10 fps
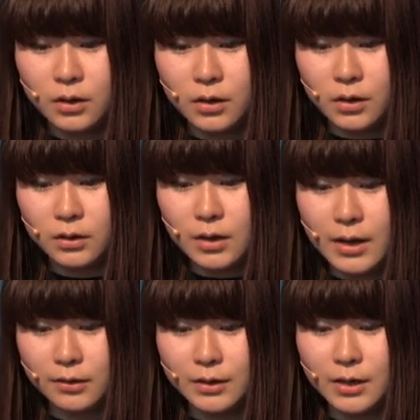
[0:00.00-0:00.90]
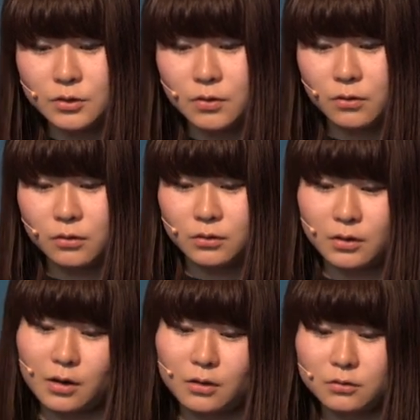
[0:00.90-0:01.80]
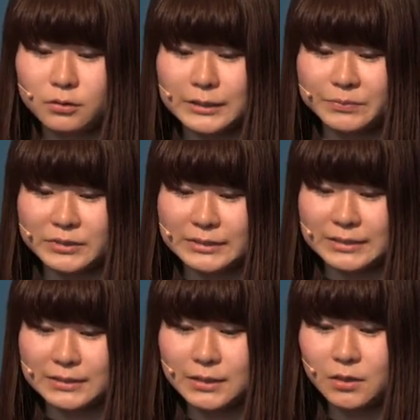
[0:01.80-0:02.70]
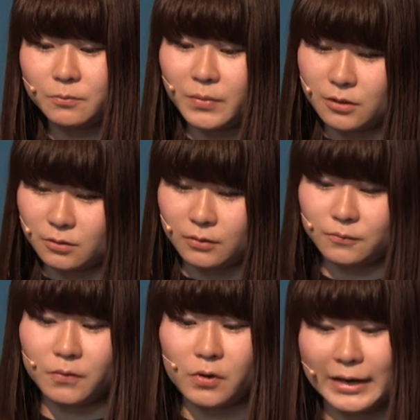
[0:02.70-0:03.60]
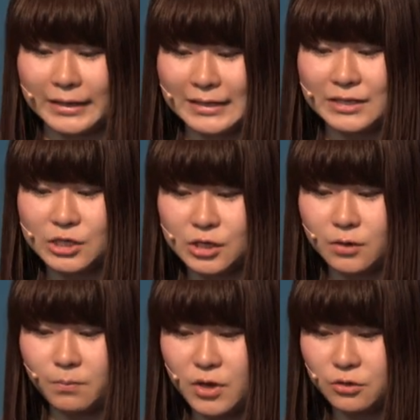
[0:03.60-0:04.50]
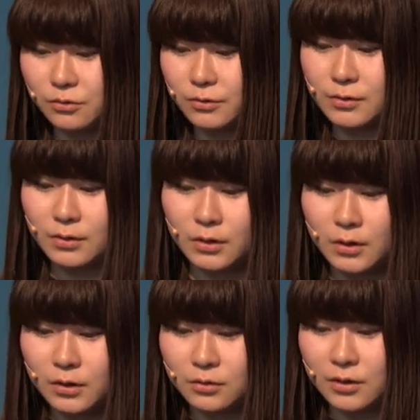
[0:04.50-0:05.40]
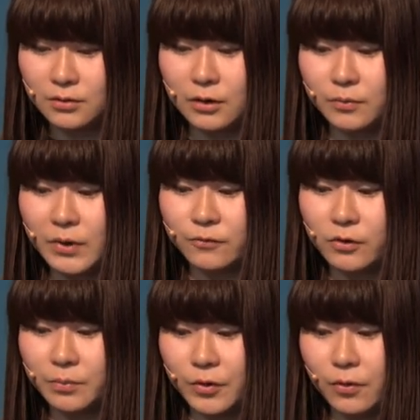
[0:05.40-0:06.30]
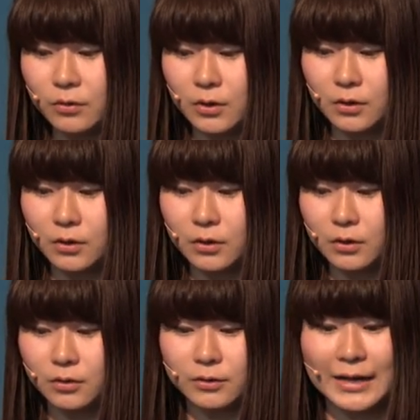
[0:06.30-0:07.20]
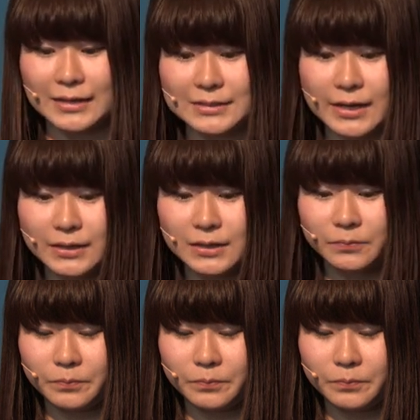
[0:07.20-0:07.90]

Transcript: And I'll touch on other representative methods for anti-cheating measures that are performed on the client side.